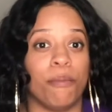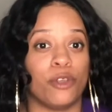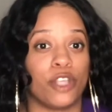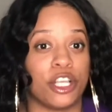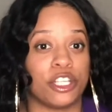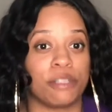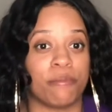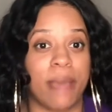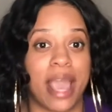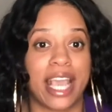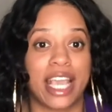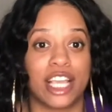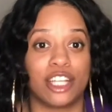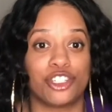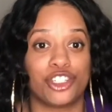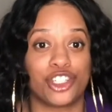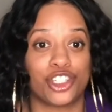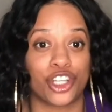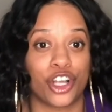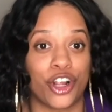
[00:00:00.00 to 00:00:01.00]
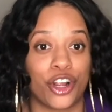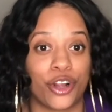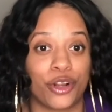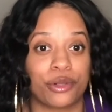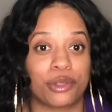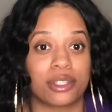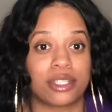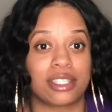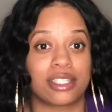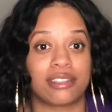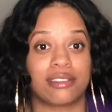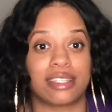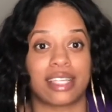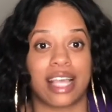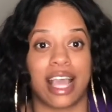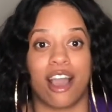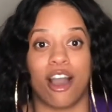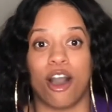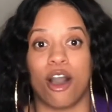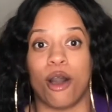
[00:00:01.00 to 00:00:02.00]
is making shirts
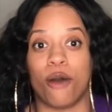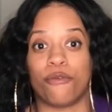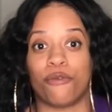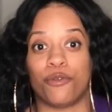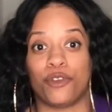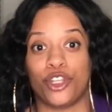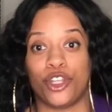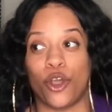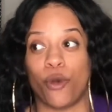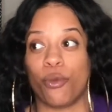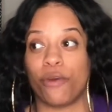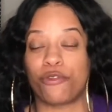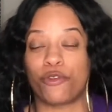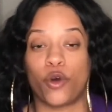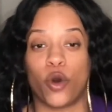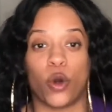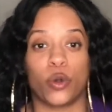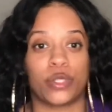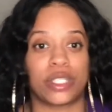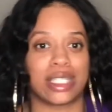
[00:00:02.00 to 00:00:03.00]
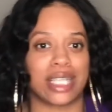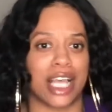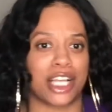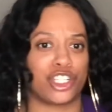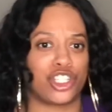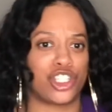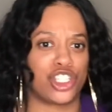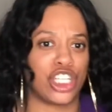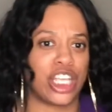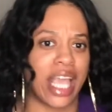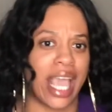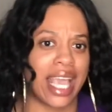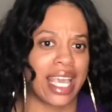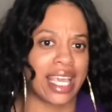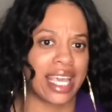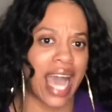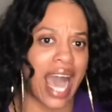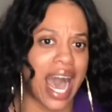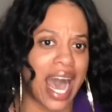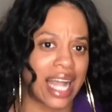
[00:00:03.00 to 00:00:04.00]
with quotes like "she
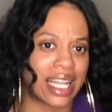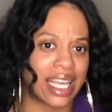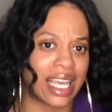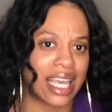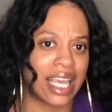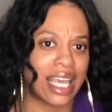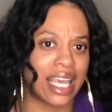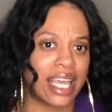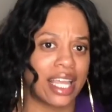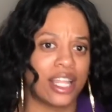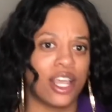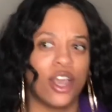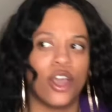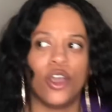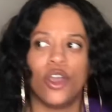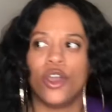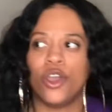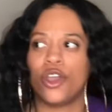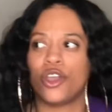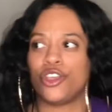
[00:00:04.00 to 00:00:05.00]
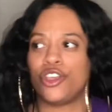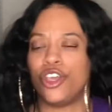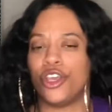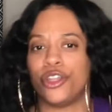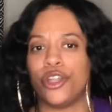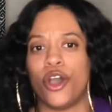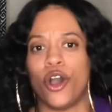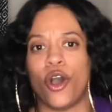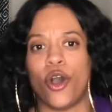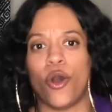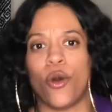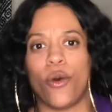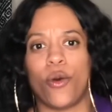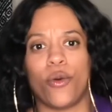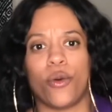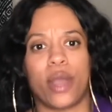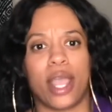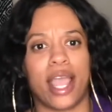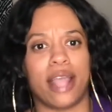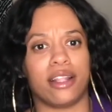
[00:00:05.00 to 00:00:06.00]
ain't got it,"
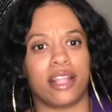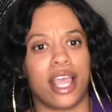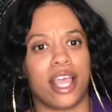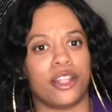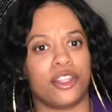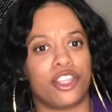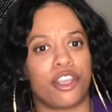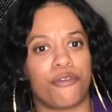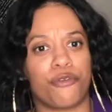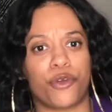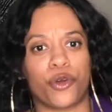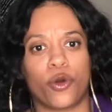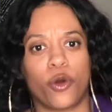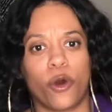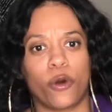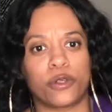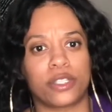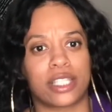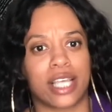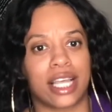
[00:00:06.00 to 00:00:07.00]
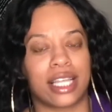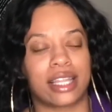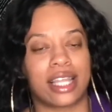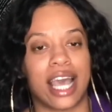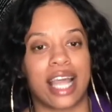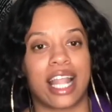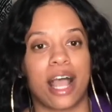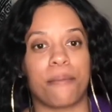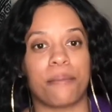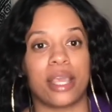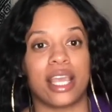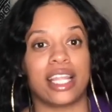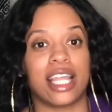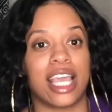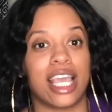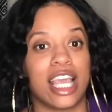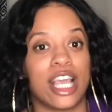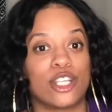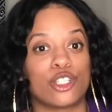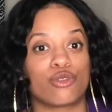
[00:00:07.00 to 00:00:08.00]
and different quotes like that. I mean,
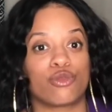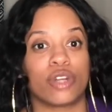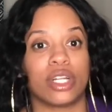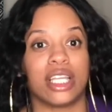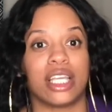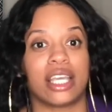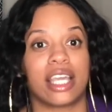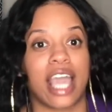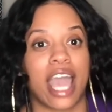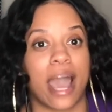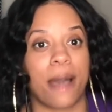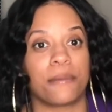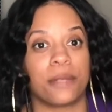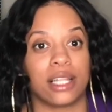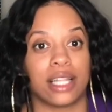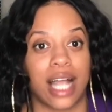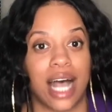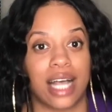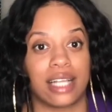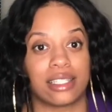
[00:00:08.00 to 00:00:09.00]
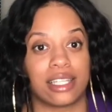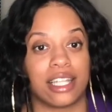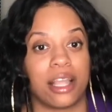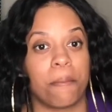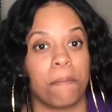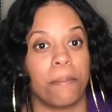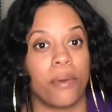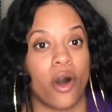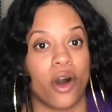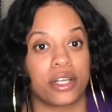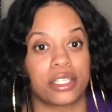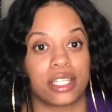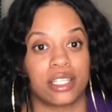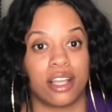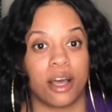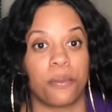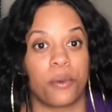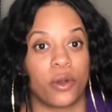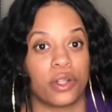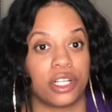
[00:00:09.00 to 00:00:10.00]
he is really capitalizing and bossing
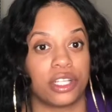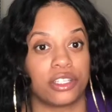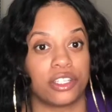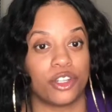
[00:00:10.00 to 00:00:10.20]
up on this